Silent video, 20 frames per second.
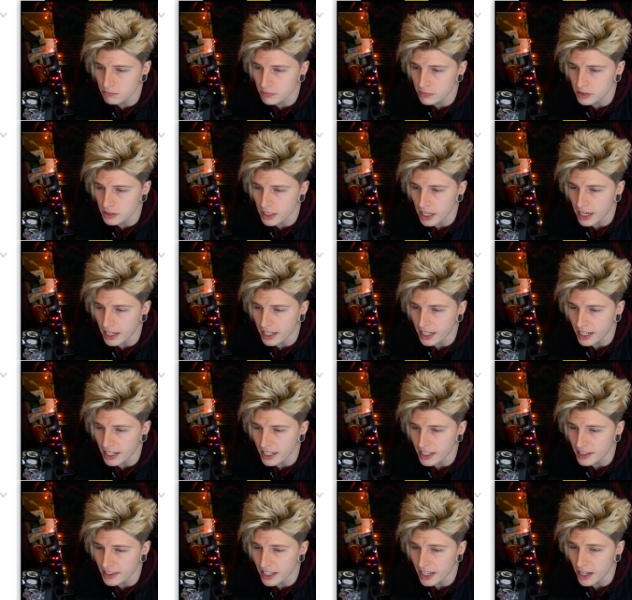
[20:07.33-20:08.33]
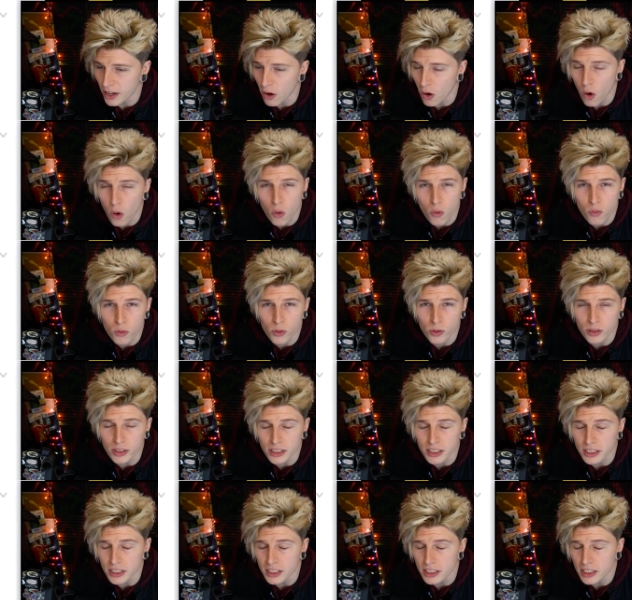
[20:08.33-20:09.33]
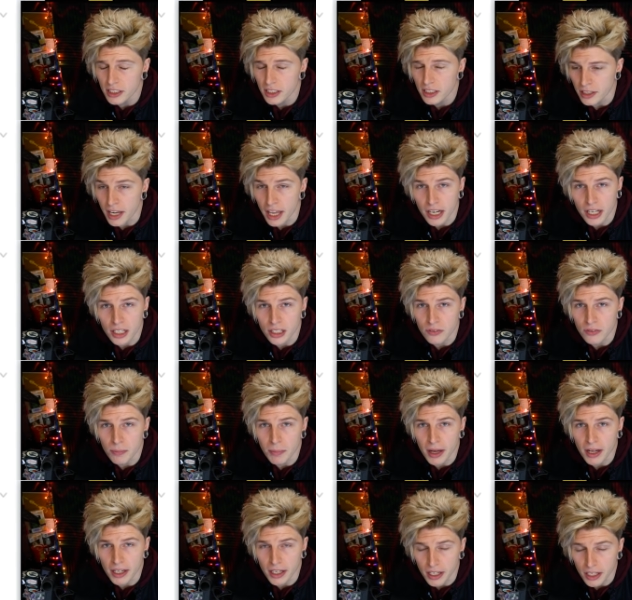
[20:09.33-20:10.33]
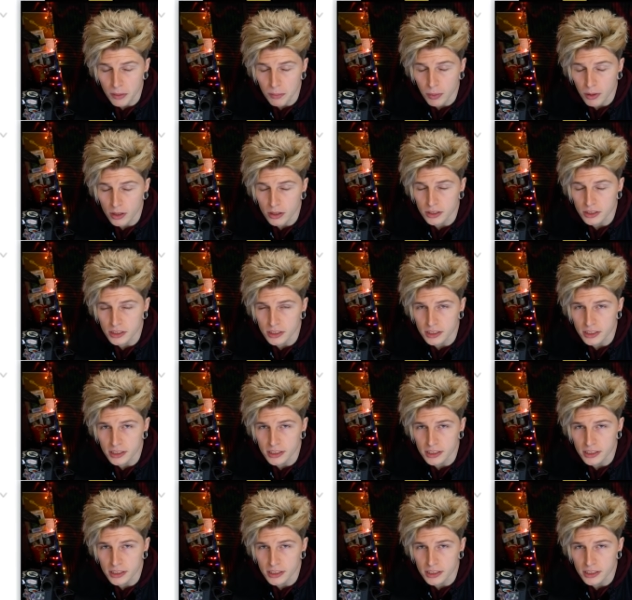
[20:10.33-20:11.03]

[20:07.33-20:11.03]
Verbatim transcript: saying anything overly negative about any persons